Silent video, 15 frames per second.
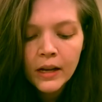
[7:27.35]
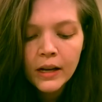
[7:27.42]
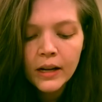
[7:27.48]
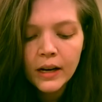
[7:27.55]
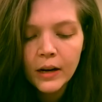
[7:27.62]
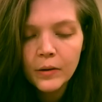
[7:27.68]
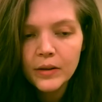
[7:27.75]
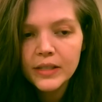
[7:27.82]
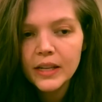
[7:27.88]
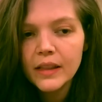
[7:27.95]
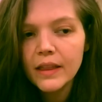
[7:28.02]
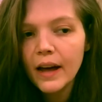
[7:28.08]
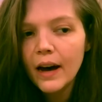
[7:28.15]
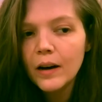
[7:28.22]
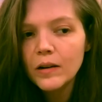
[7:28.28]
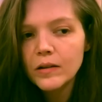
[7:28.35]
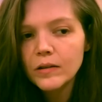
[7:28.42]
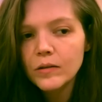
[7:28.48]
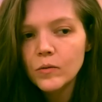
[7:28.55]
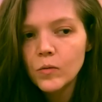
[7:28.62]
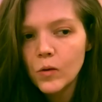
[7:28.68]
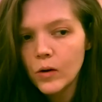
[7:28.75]
And I was in
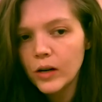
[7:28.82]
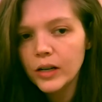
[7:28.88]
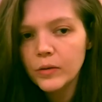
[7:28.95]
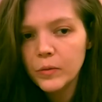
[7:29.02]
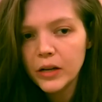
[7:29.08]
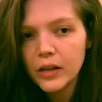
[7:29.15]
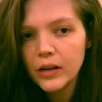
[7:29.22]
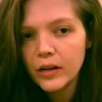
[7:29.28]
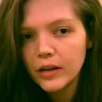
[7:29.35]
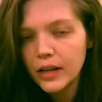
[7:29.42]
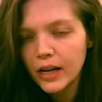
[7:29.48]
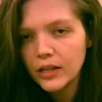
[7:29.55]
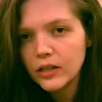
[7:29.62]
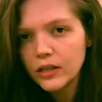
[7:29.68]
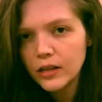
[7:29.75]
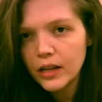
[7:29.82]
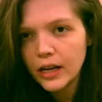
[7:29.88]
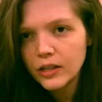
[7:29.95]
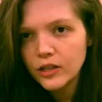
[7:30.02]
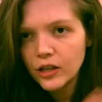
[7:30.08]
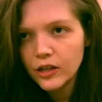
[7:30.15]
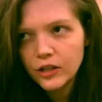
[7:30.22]
that ward with her,
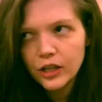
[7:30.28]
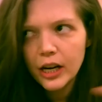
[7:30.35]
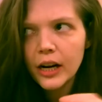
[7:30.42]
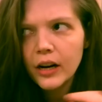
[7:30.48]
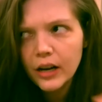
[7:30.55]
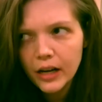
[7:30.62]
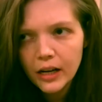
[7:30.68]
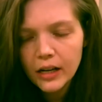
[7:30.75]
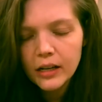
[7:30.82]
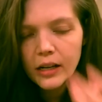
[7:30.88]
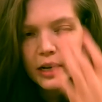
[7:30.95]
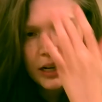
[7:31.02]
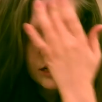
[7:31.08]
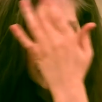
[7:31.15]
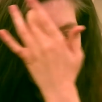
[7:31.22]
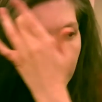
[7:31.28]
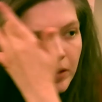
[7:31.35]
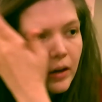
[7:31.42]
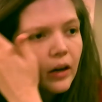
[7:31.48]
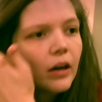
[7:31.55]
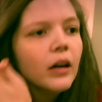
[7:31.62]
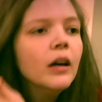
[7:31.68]
that church area, I guess, with
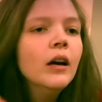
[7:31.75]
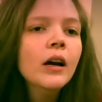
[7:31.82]
her.